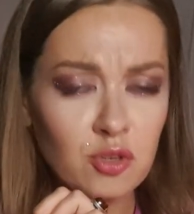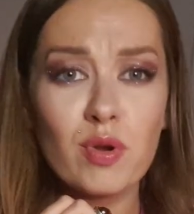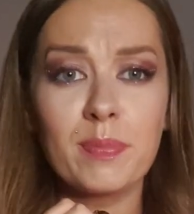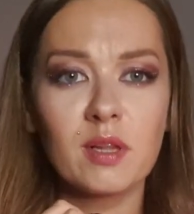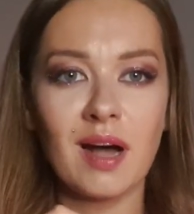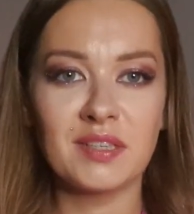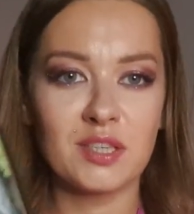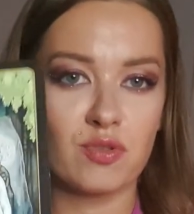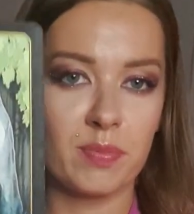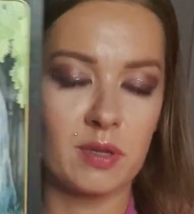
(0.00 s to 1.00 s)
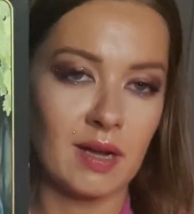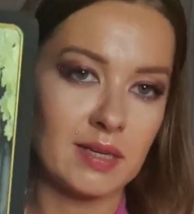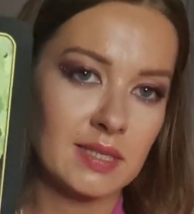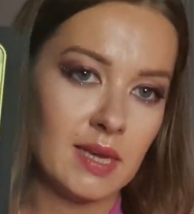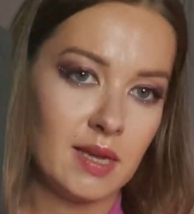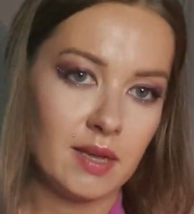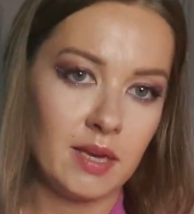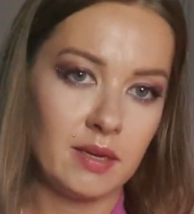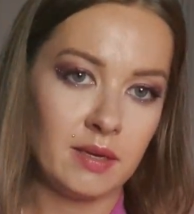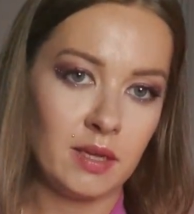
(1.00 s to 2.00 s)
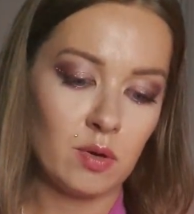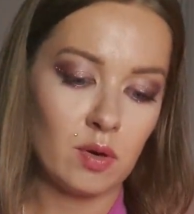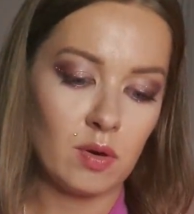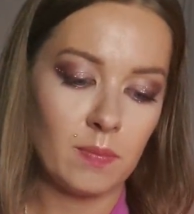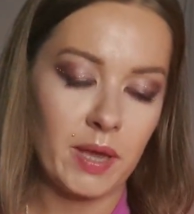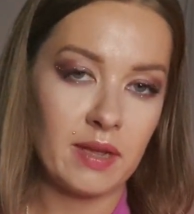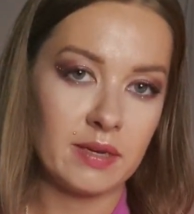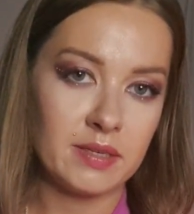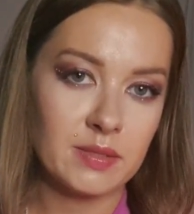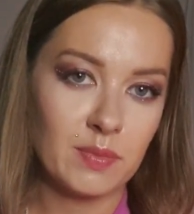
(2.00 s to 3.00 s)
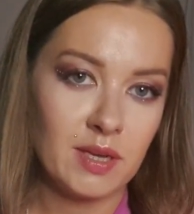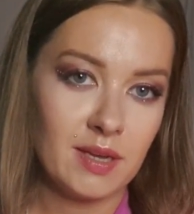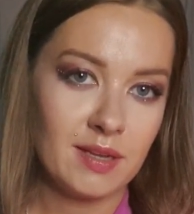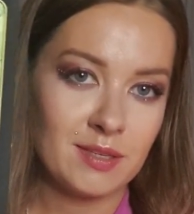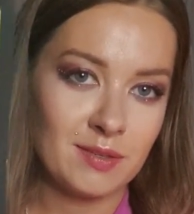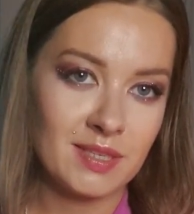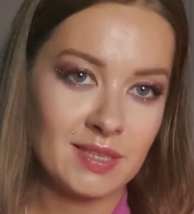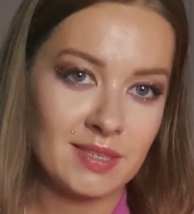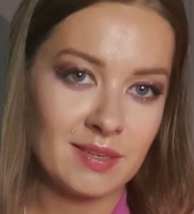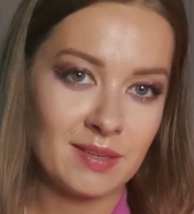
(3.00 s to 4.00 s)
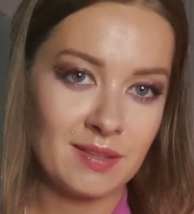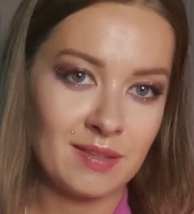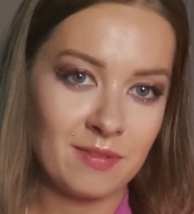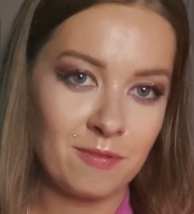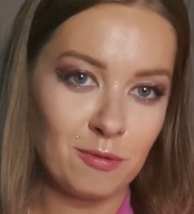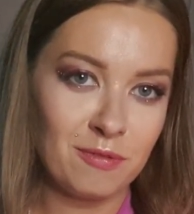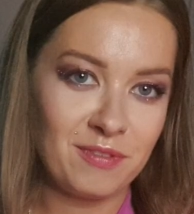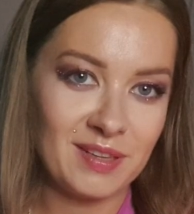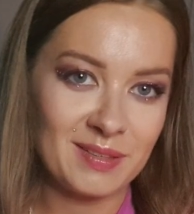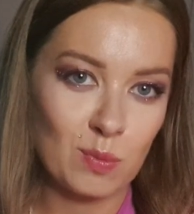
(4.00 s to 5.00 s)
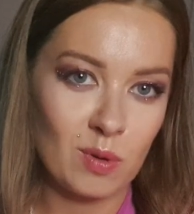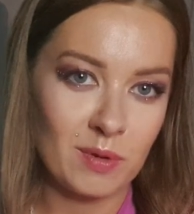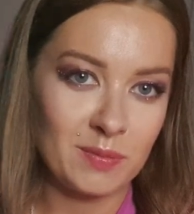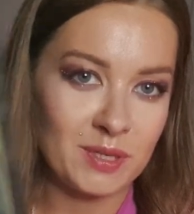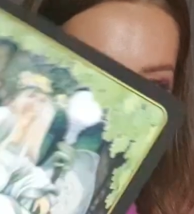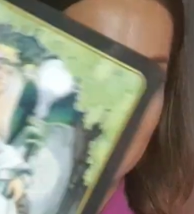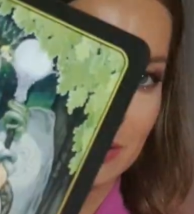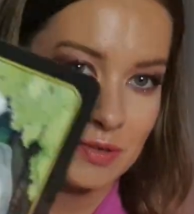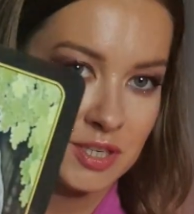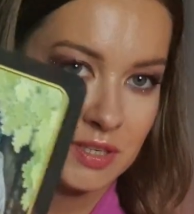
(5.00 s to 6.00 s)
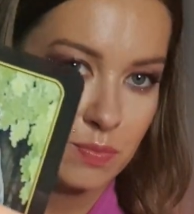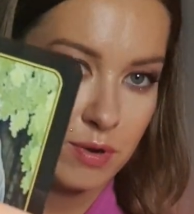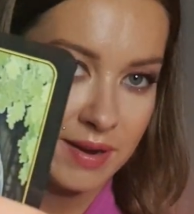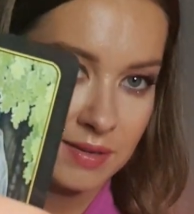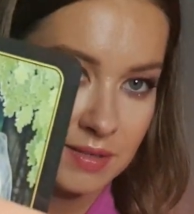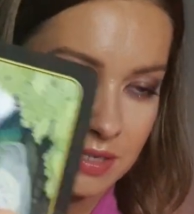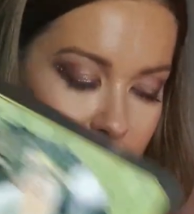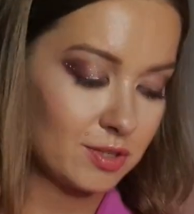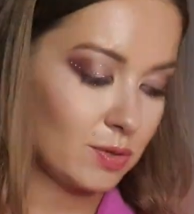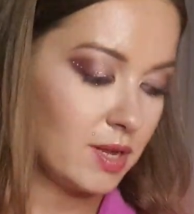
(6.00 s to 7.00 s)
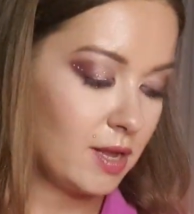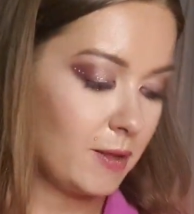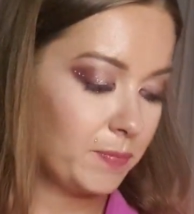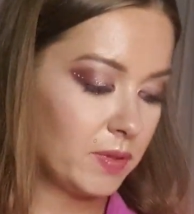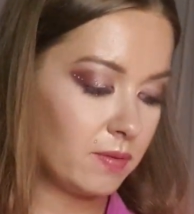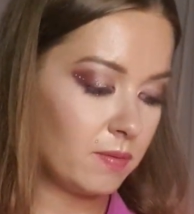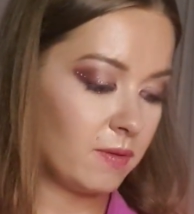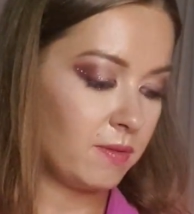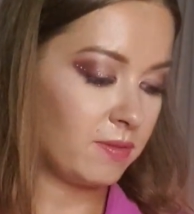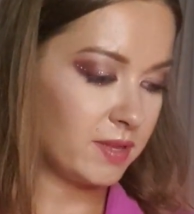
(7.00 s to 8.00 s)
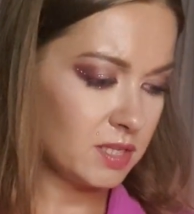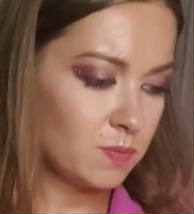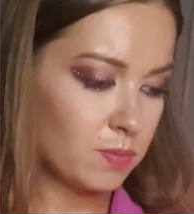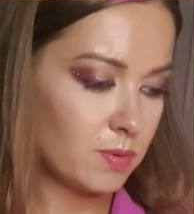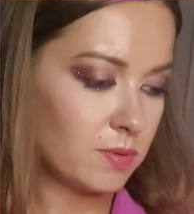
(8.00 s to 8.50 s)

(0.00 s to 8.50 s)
triple goddess in neo-paganism. So this is the fulfilled woman, because look, she's pregnant here. So this